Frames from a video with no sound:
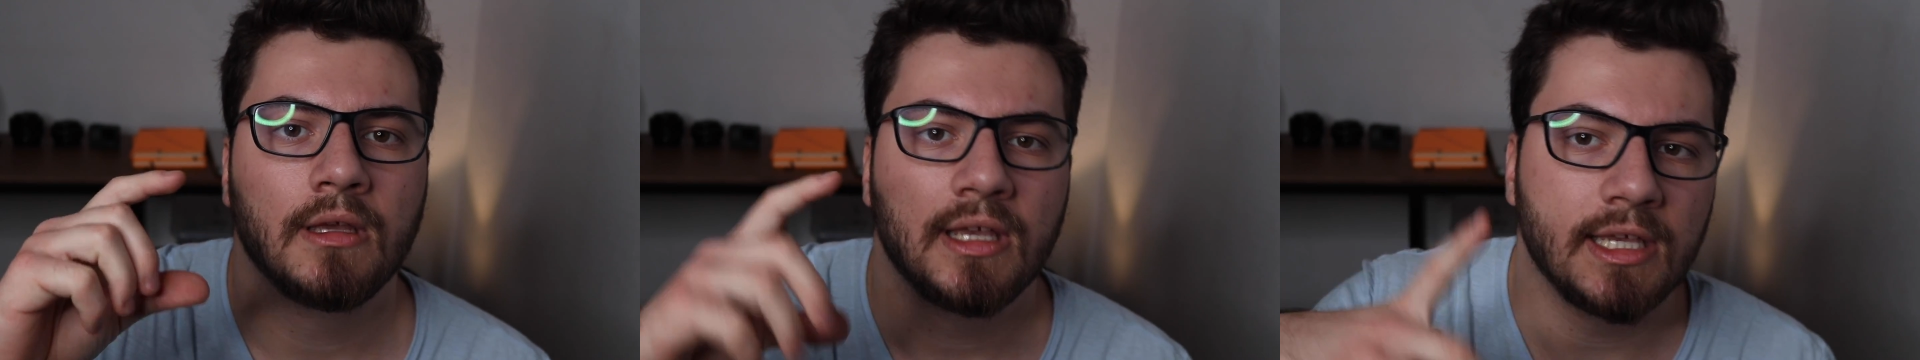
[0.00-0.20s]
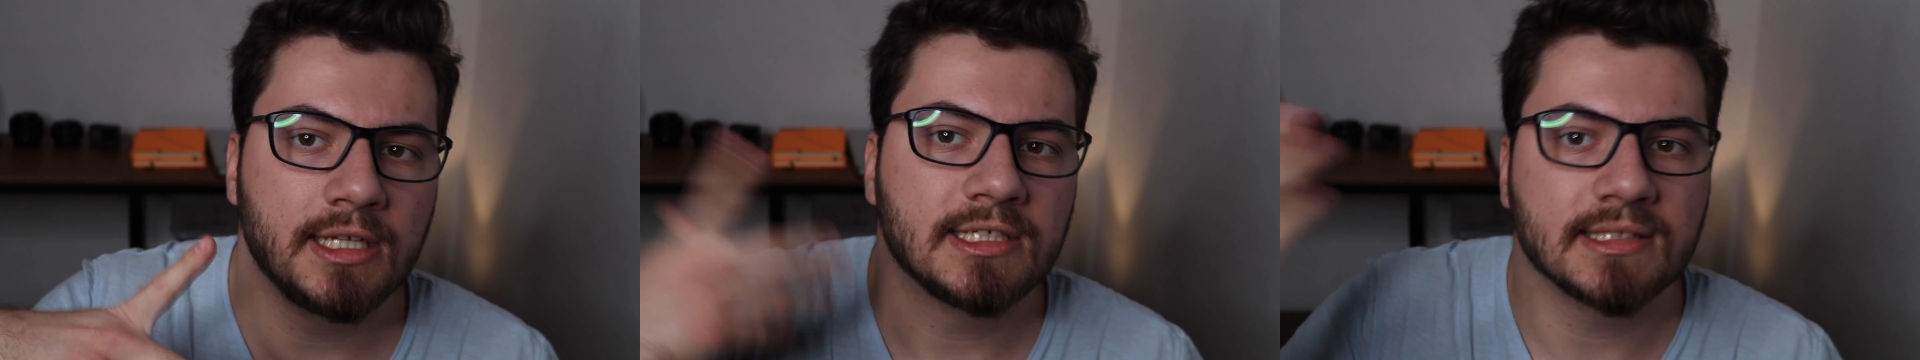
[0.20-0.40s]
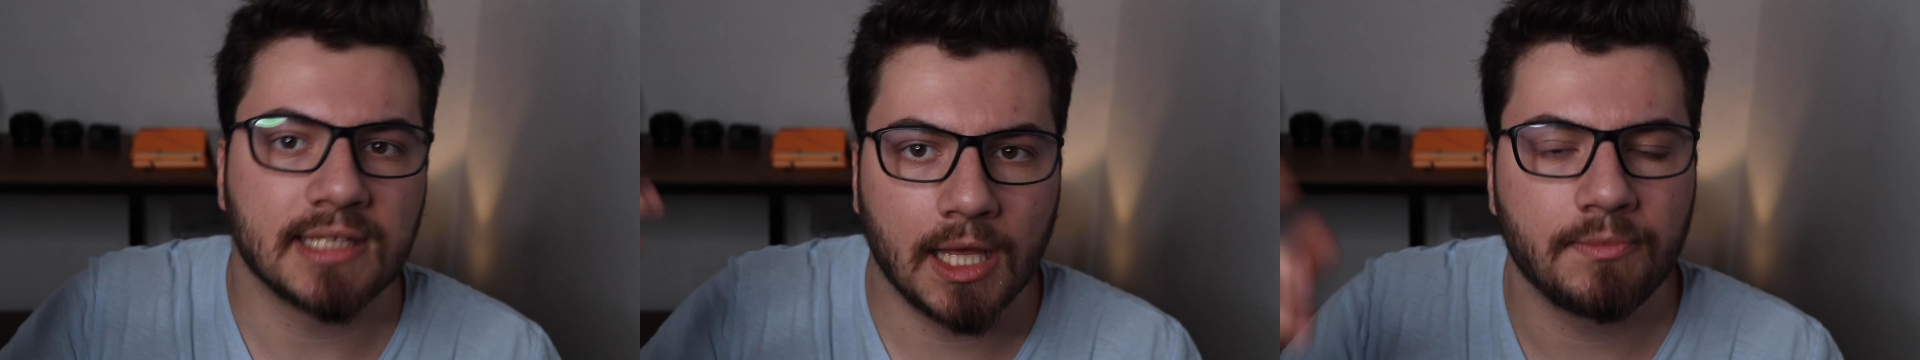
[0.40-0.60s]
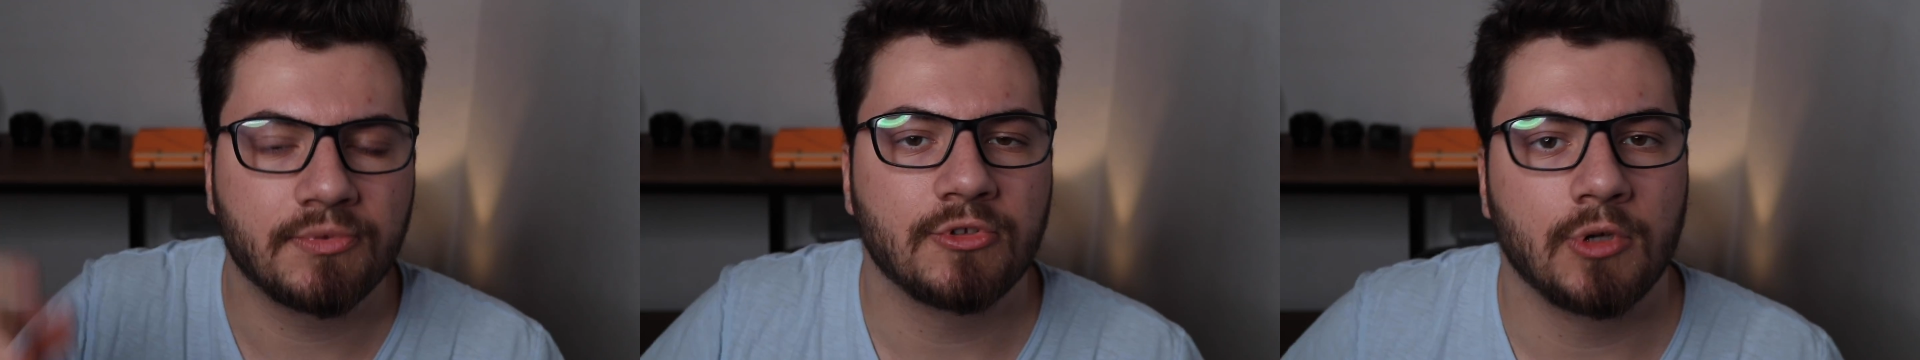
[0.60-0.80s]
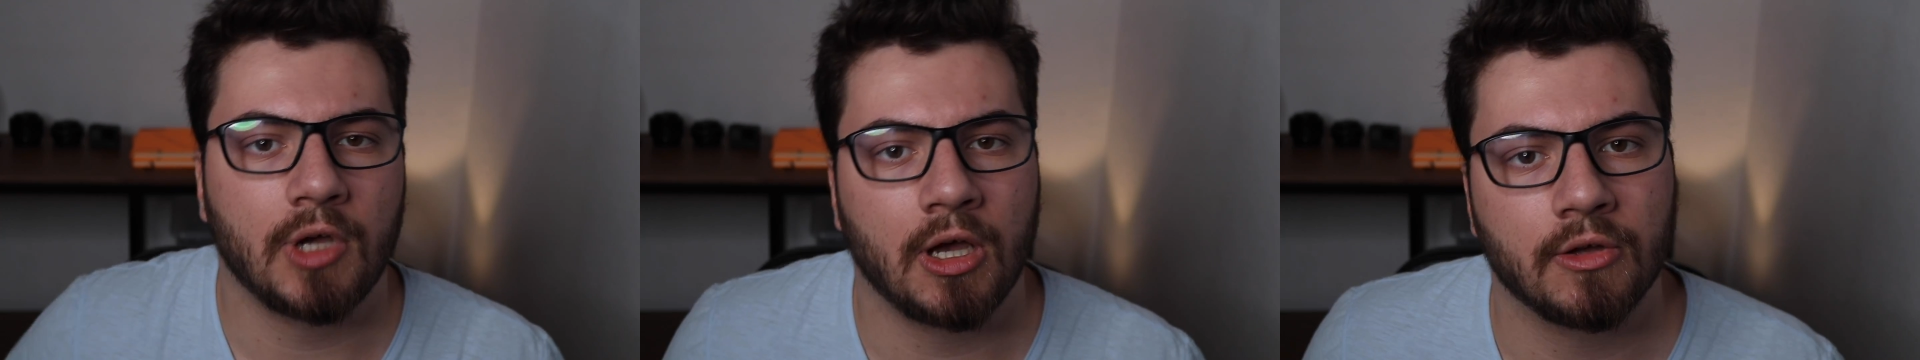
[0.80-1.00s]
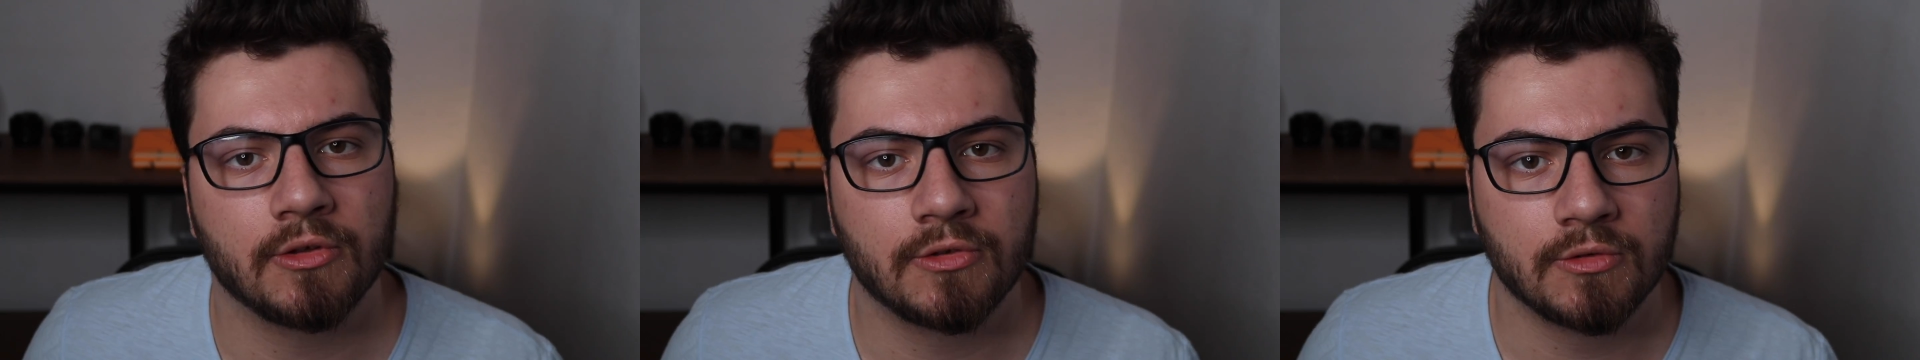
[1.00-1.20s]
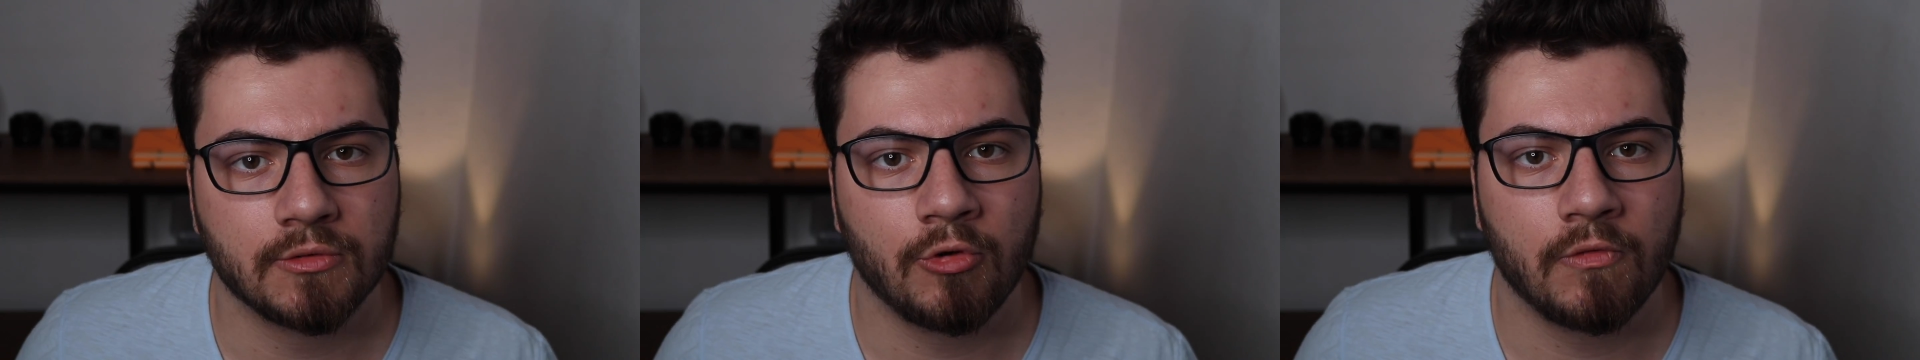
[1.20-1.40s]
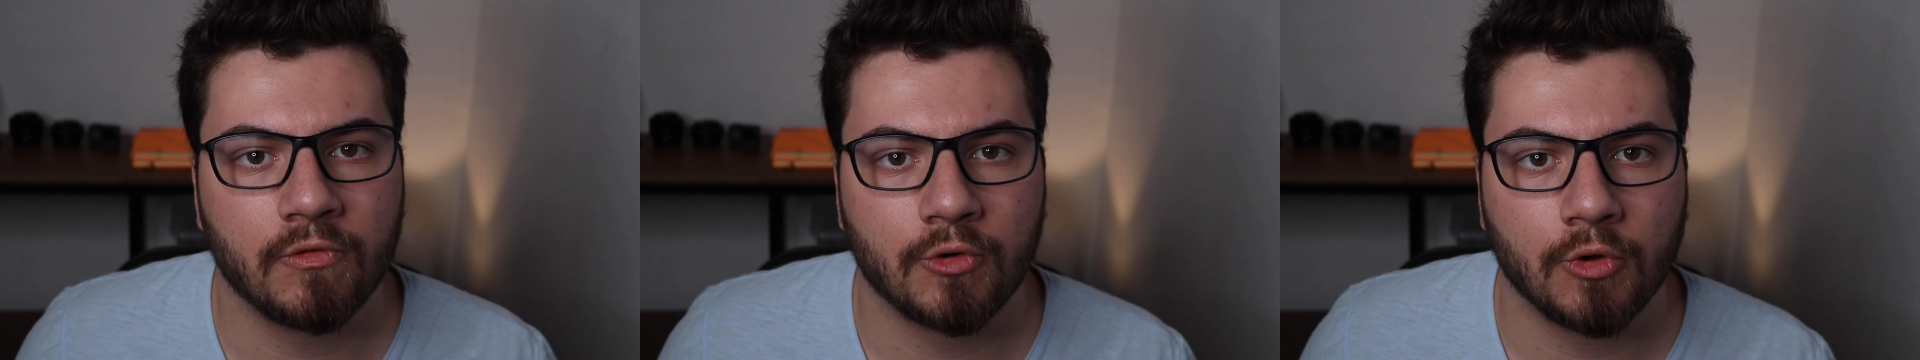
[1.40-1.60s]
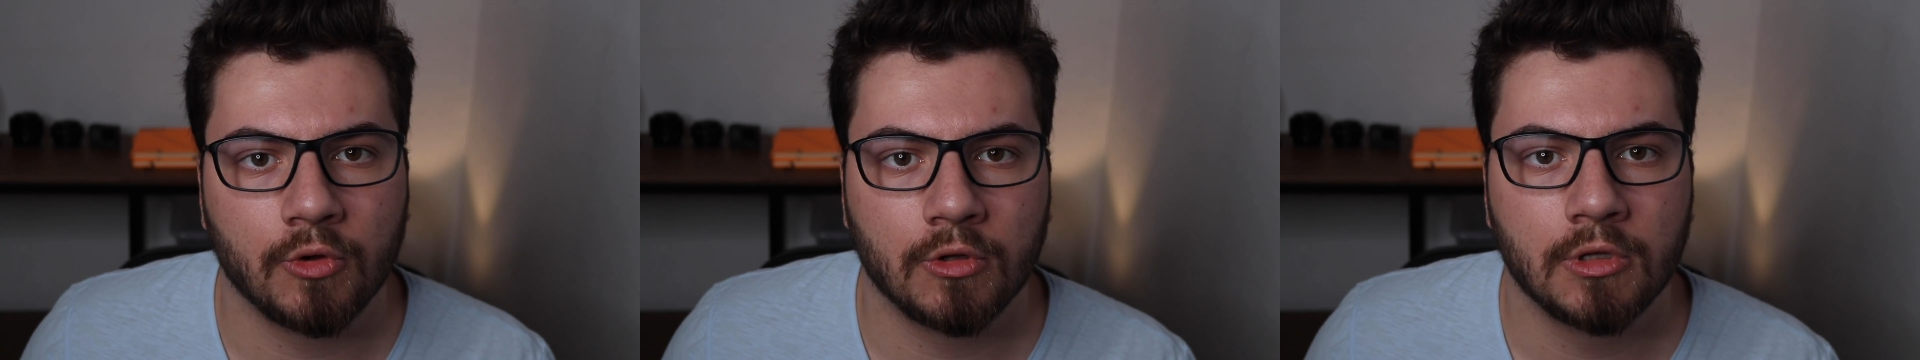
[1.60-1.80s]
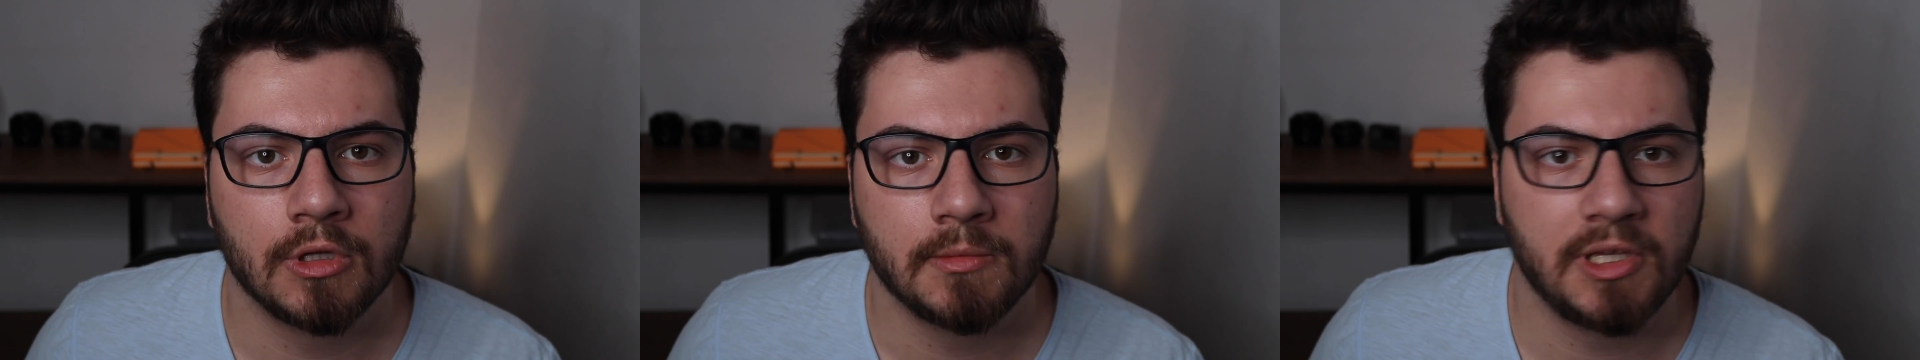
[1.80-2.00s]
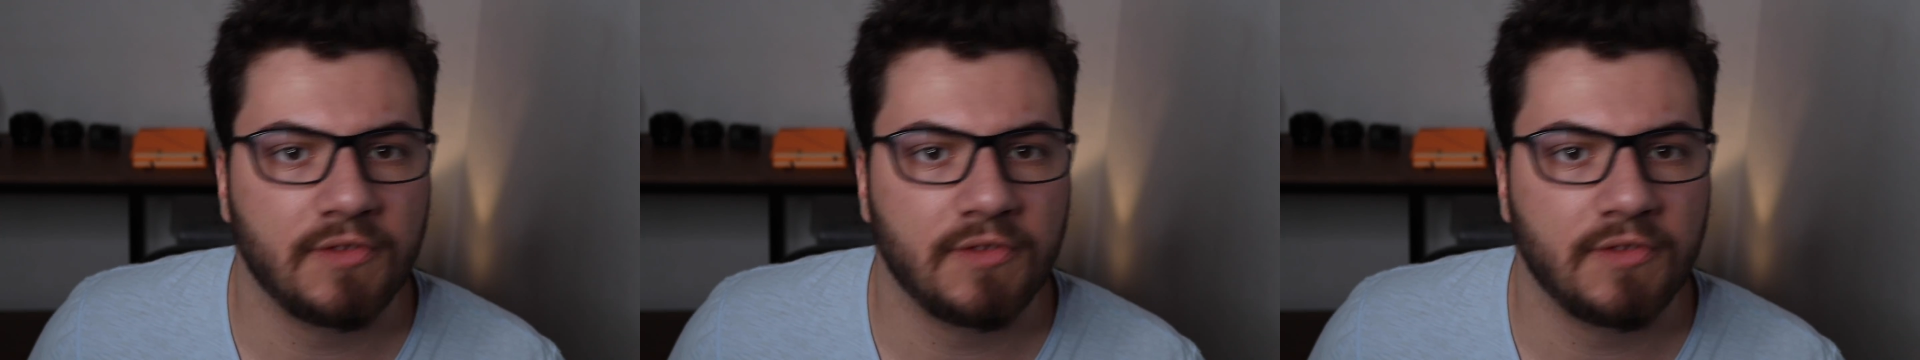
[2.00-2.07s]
It just helps you out overall.